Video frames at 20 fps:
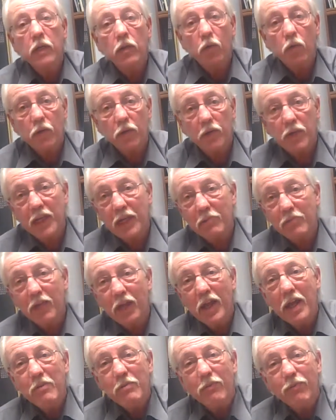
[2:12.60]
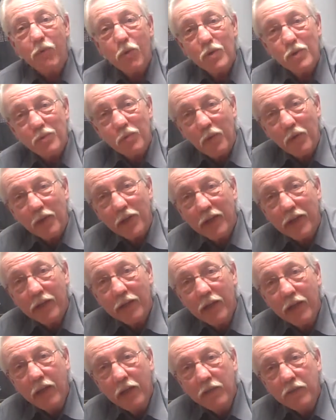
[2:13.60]
In order to keep the labor force working.
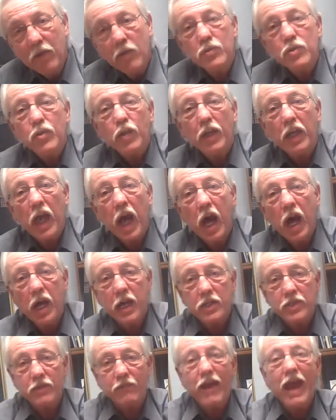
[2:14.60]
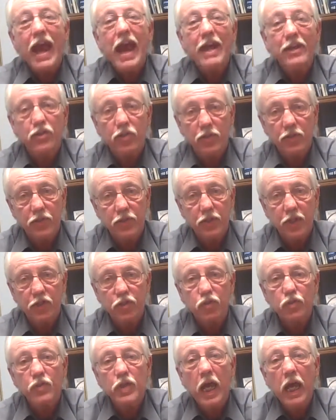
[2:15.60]
Those are the kinds of actions that
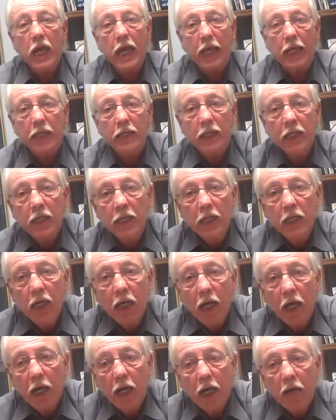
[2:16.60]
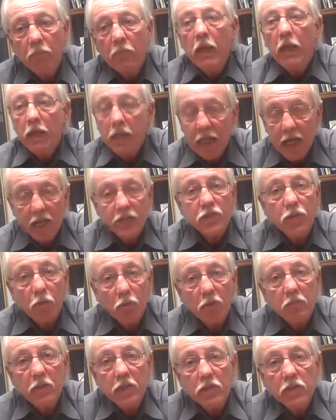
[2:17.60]
you take. Yes, there
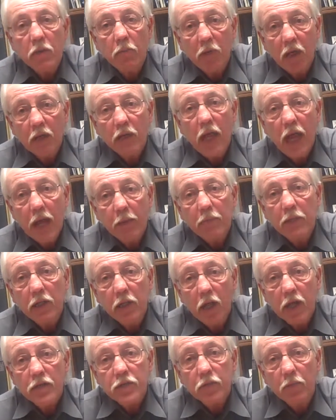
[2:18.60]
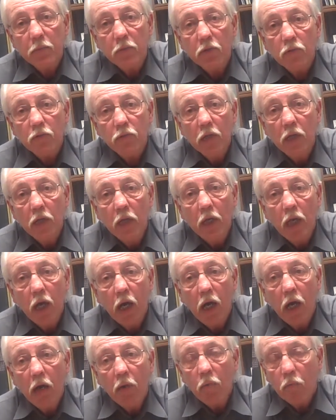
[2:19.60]
would be some unhappy customers.
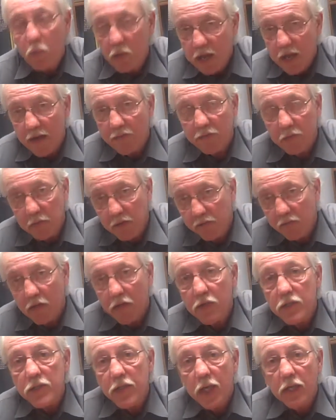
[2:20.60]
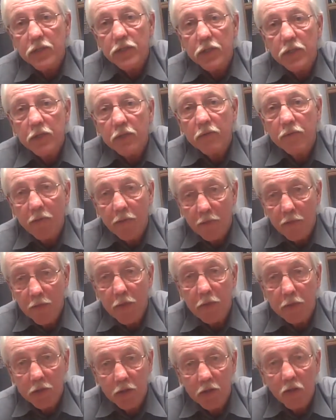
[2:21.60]
We'd have to be very sensitive
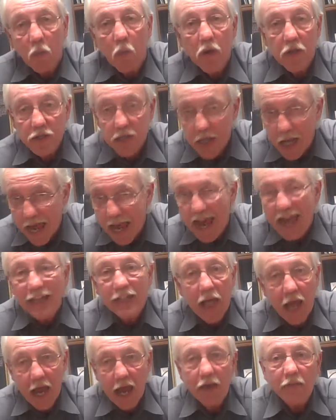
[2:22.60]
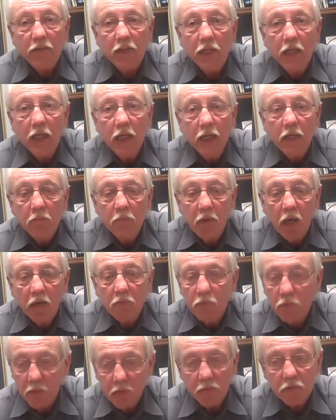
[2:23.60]
to the ones that had to have it,
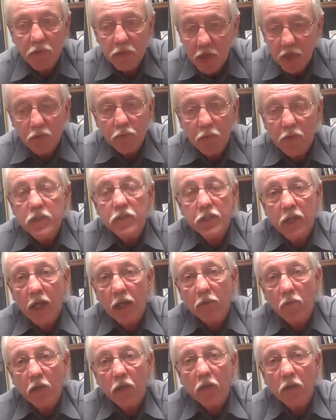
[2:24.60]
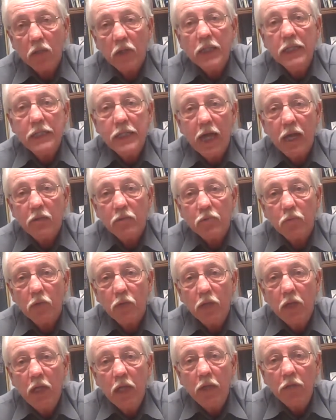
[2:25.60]
but we would just restate what our lead times were.
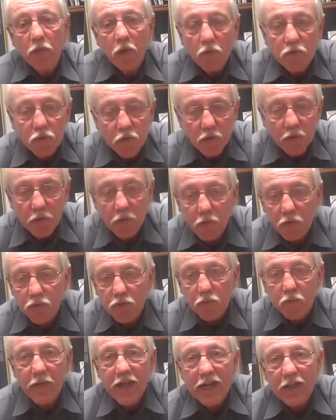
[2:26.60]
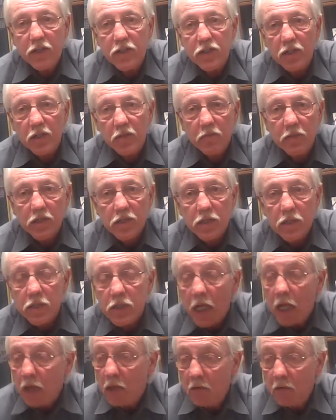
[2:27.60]
Those are managing the business.